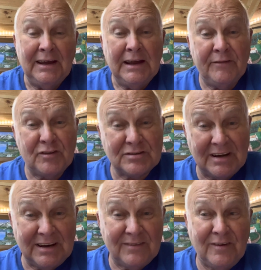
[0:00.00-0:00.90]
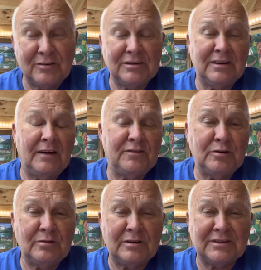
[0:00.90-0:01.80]
If there's any of
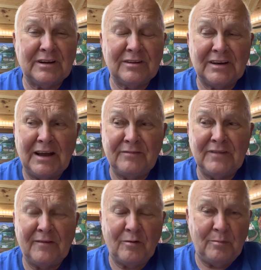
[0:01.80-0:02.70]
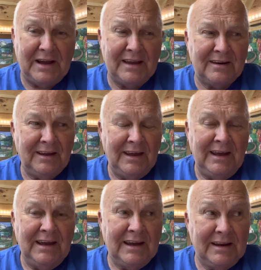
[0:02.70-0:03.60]
you out there that I've never met
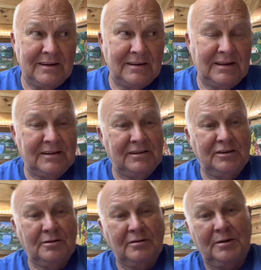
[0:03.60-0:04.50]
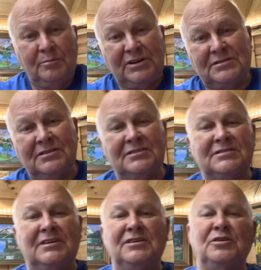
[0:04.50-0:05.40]
and uh, you're in business
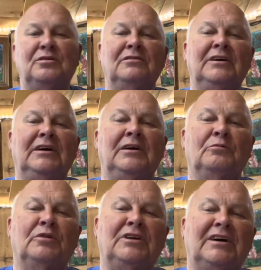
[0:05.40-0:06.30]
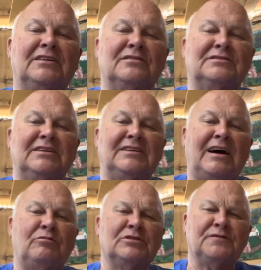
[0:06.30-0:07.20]
and you would like to say,
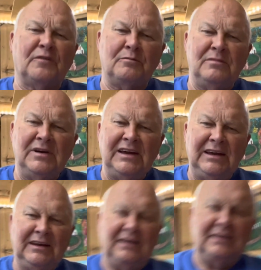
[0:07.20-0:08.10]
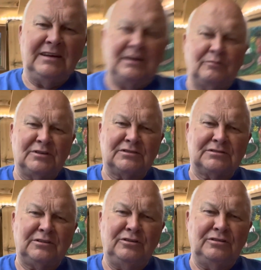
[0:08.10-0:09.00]
that was for me, that was
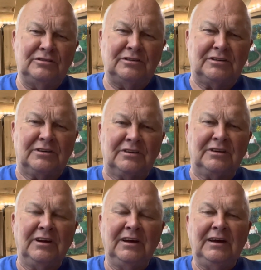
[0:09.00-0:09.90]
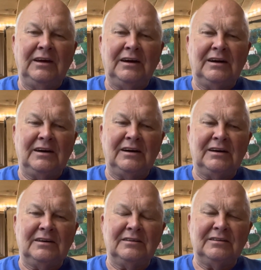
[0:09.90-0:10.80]
good,
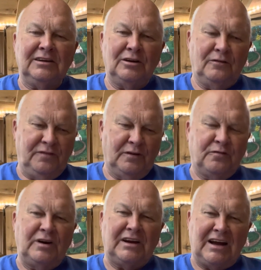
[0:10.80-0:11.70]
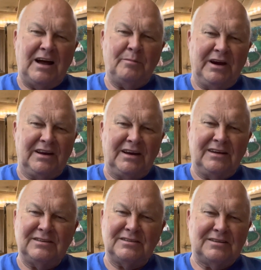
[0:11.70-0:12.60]
uh, you know, feel free to comment. I
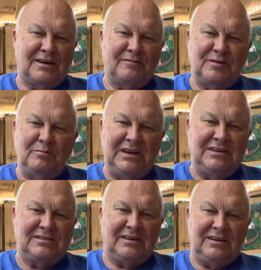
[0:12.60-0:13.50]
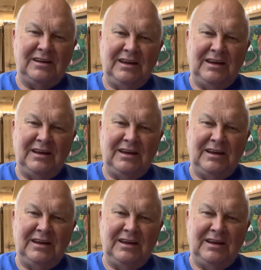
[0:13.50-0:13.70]
just love to meet you.